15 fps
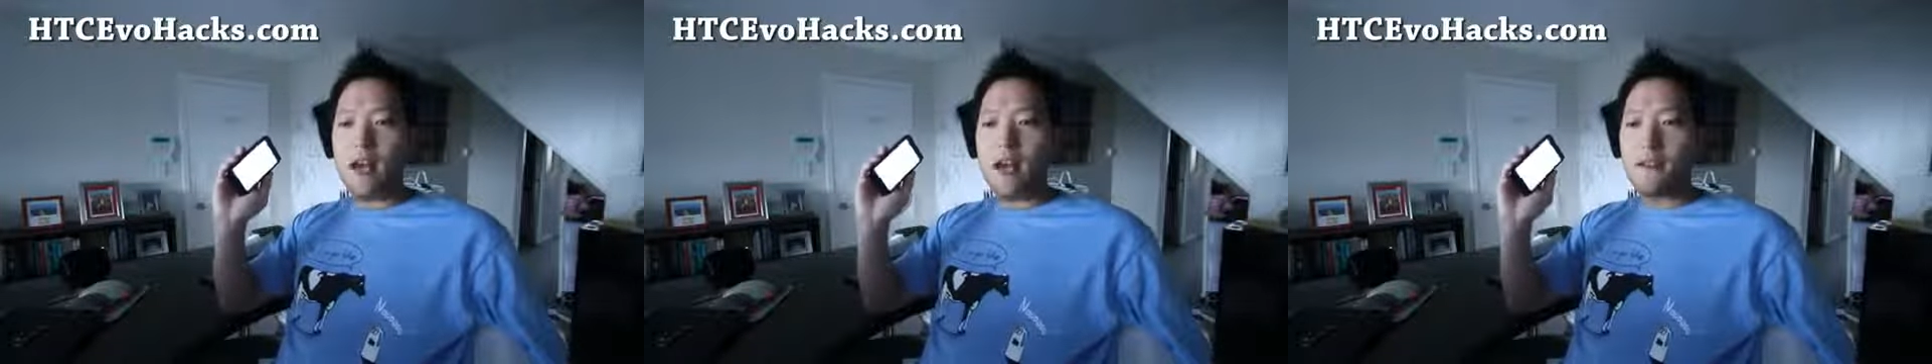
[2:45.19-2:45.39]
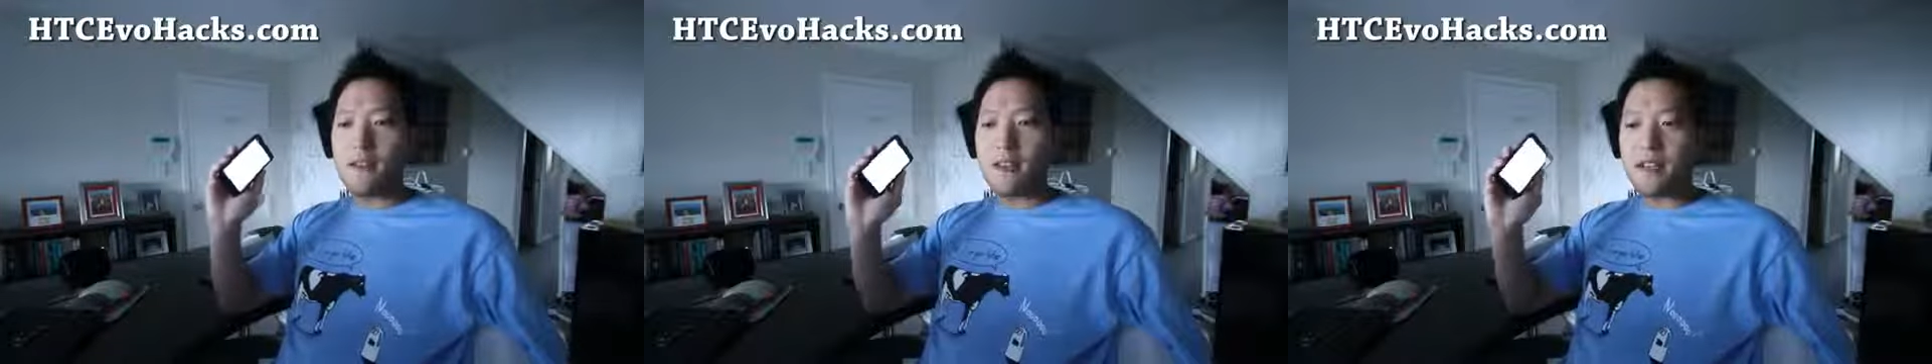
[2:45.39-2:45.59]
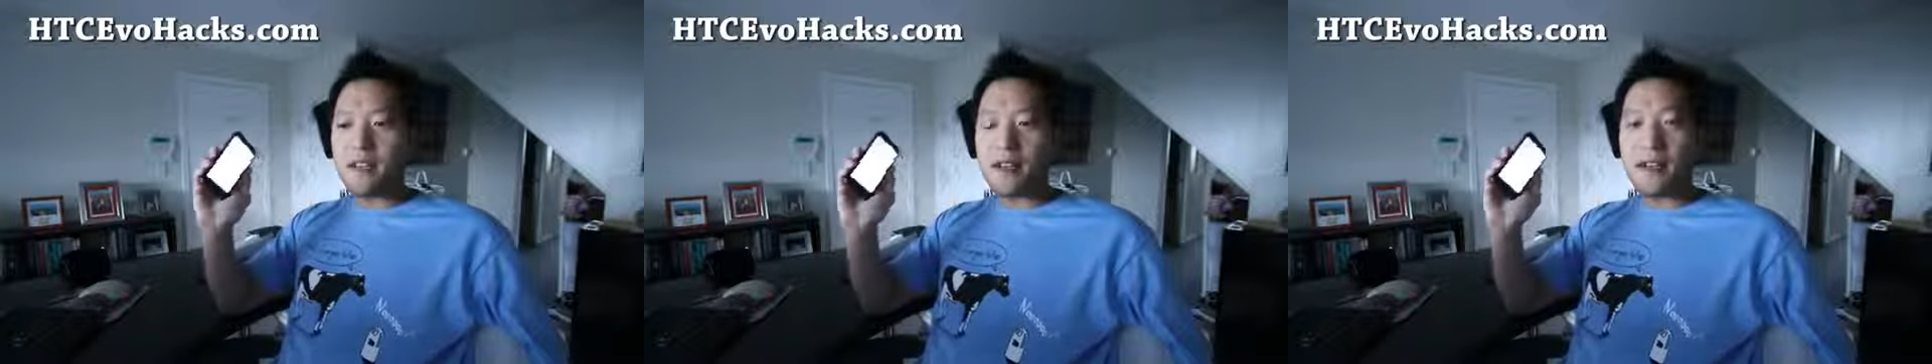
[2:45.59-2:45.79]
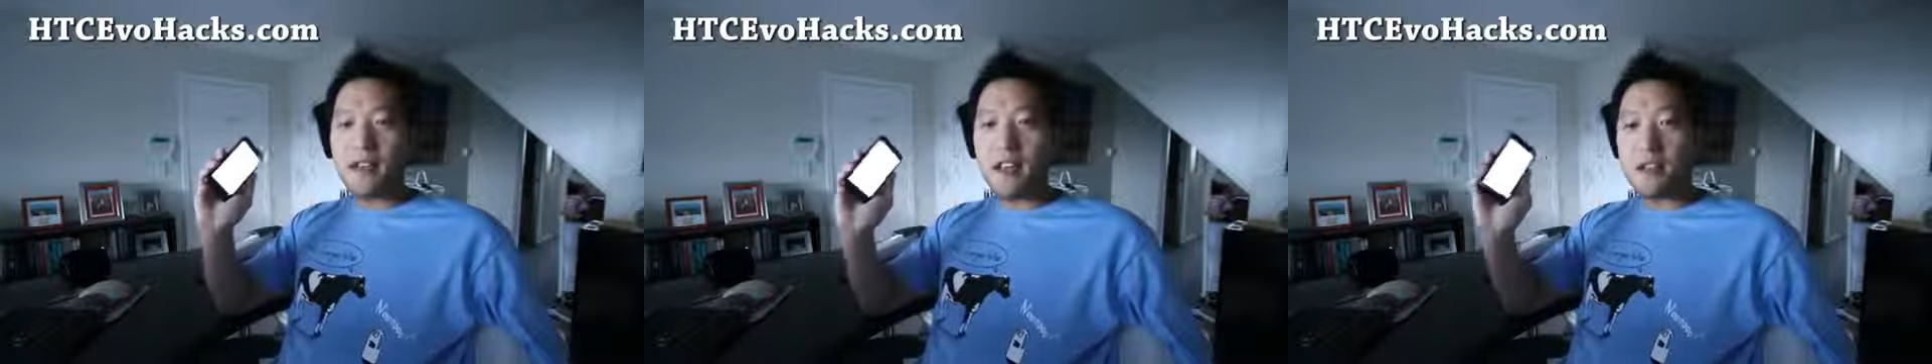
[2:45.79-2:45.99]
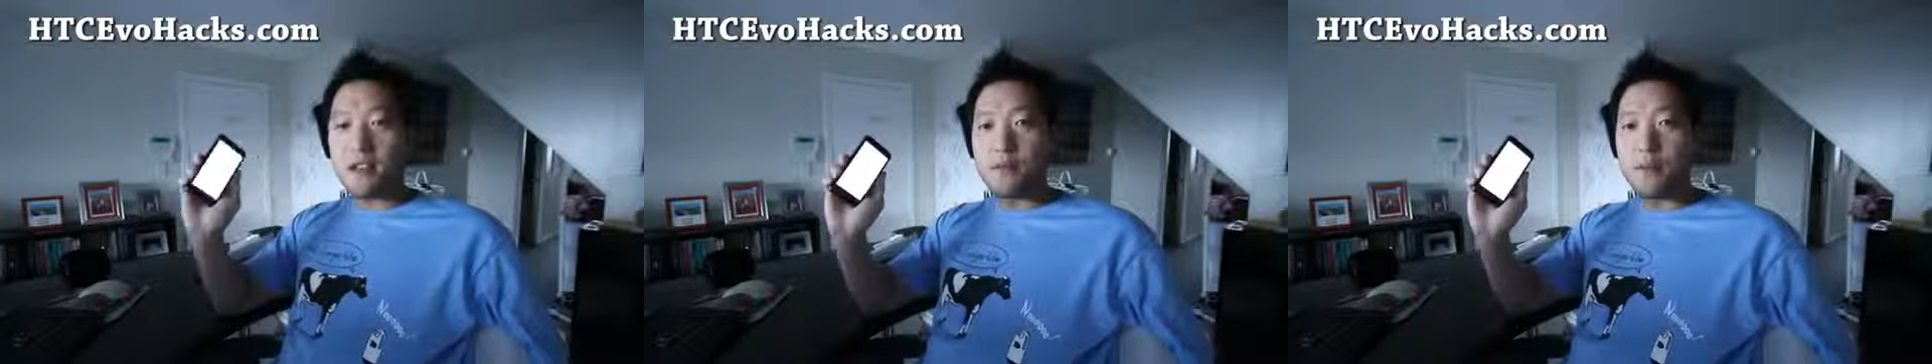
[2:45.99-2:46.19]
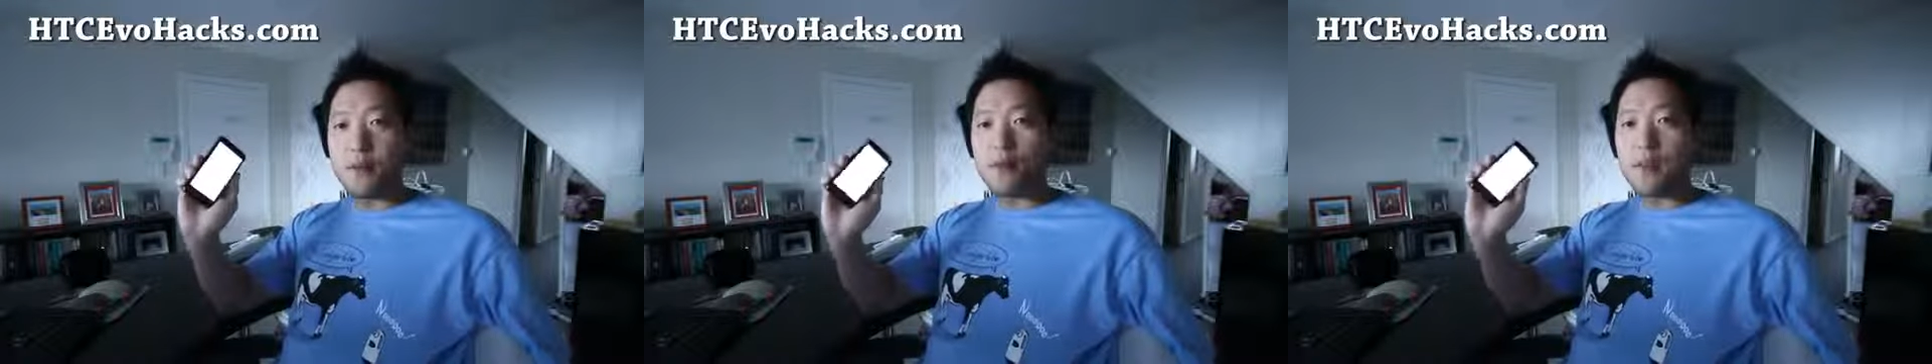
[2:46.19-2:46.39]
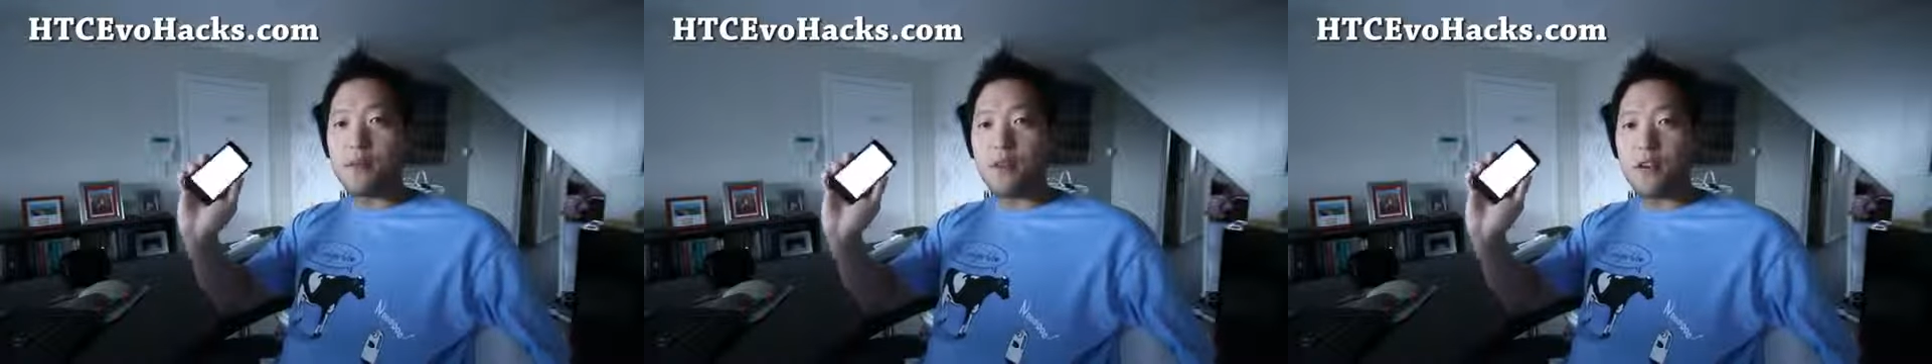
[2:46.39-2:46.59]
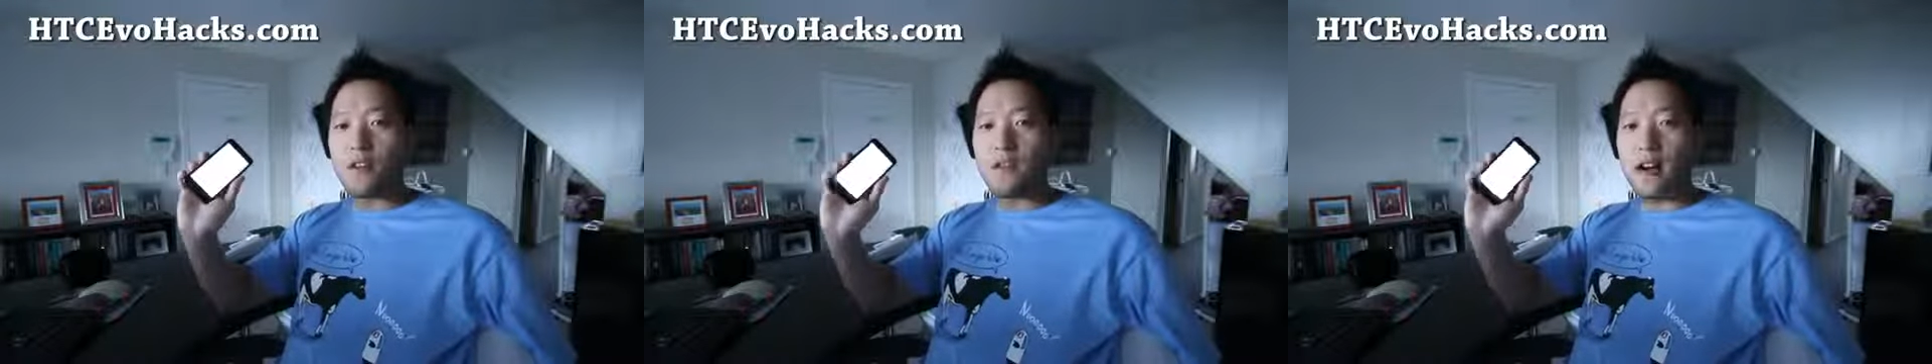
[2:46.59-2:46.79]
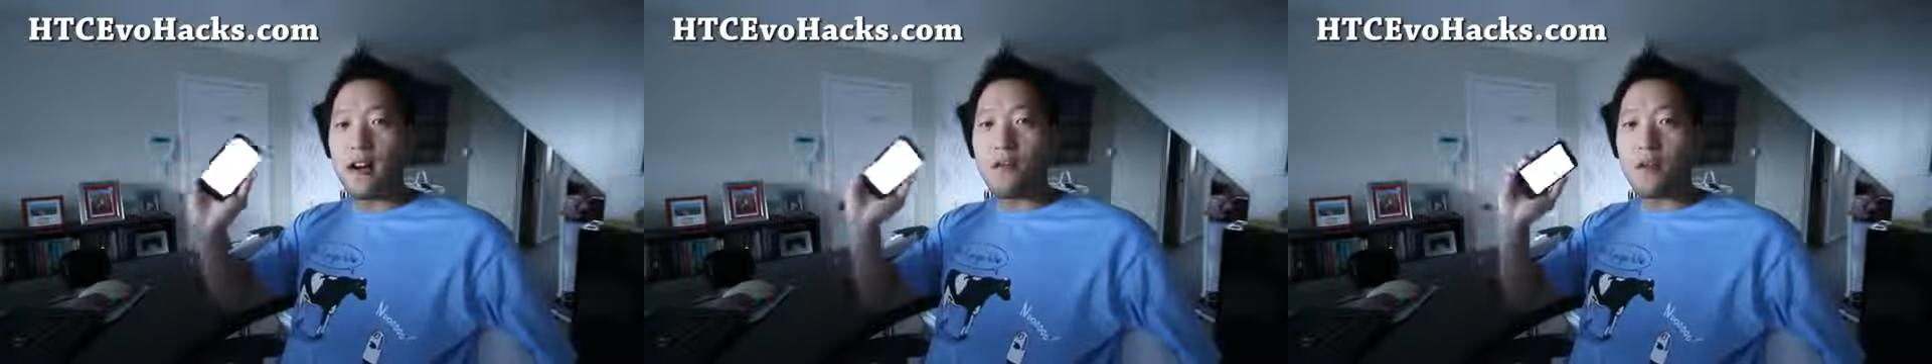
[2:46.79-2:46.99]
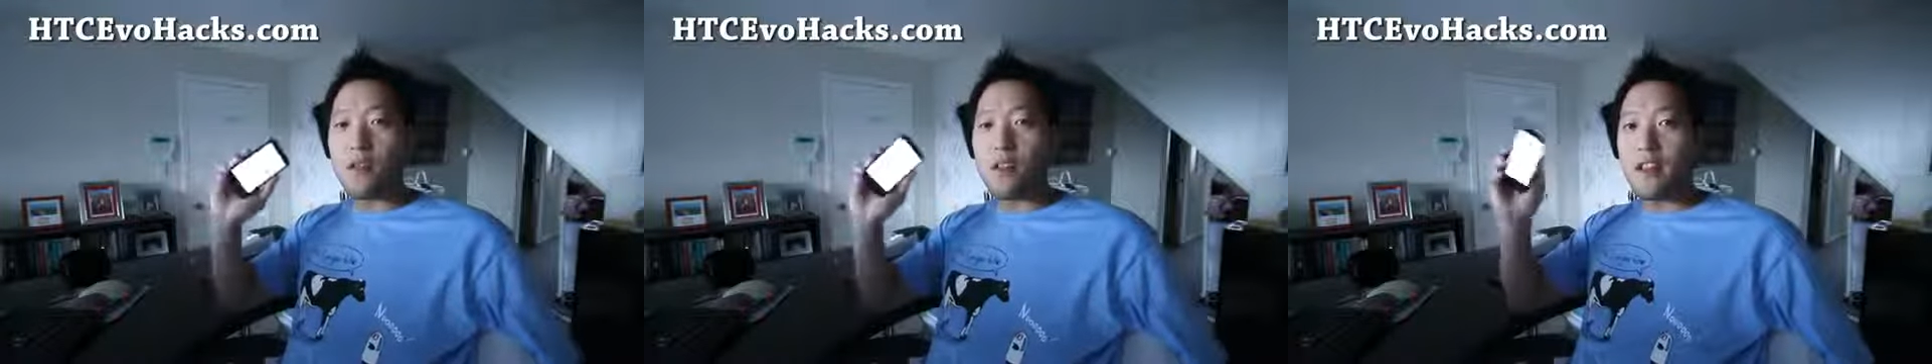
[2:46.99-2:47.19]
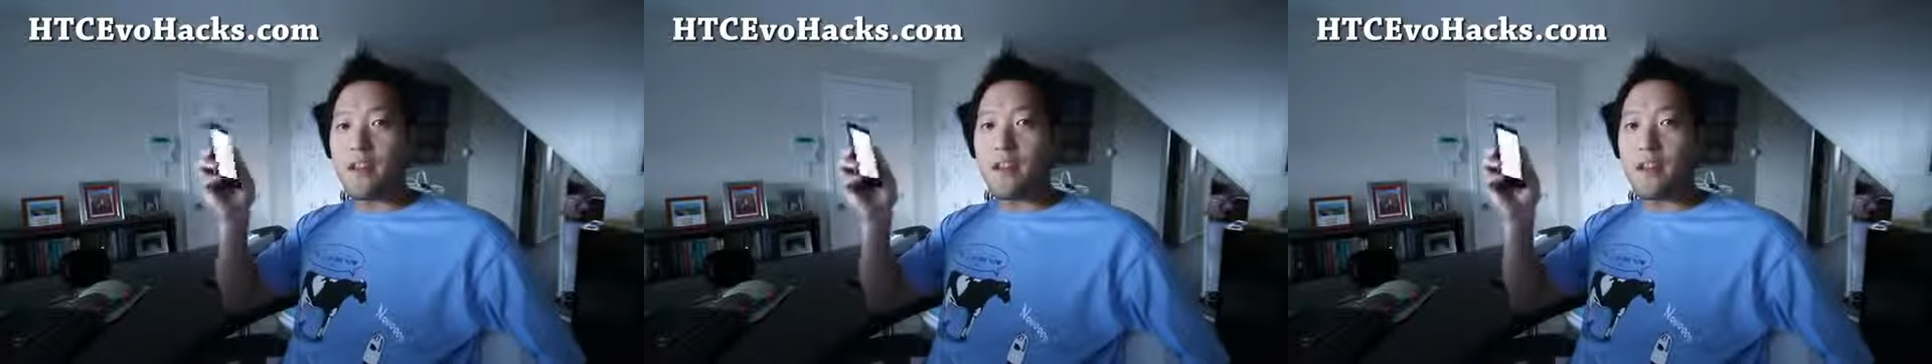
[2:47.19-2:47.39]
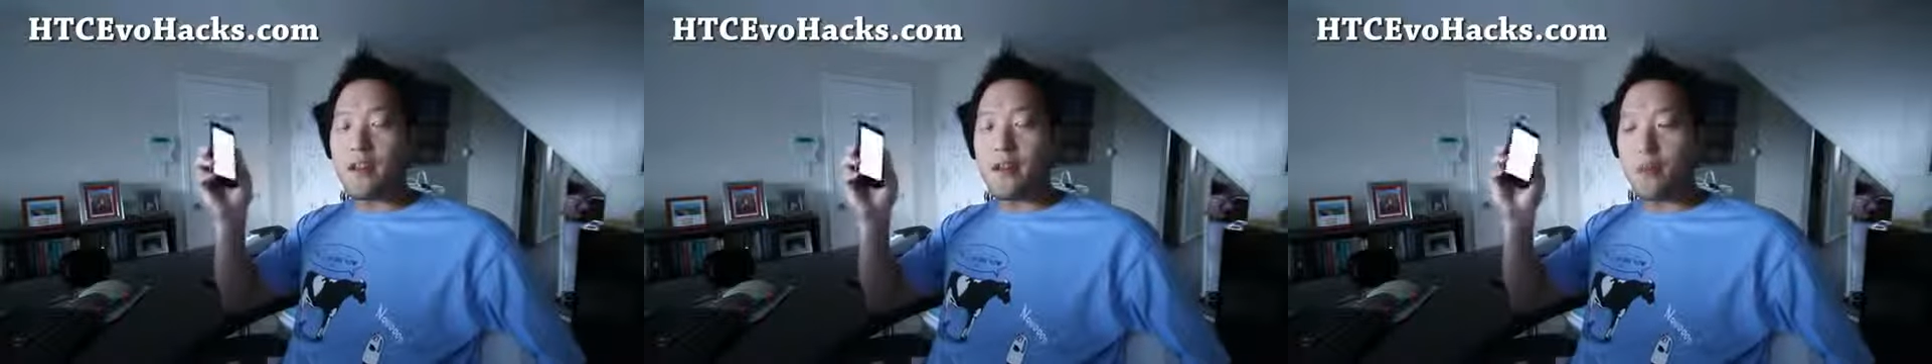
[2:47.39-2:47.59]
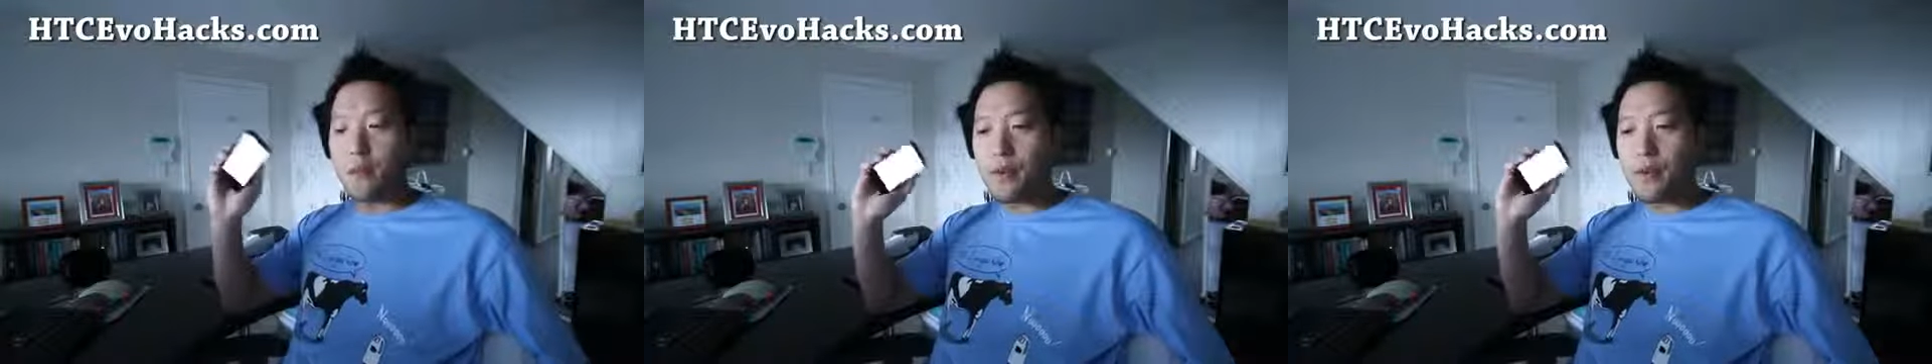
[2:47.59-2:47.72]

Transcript: having an HBoot 1.5 or later,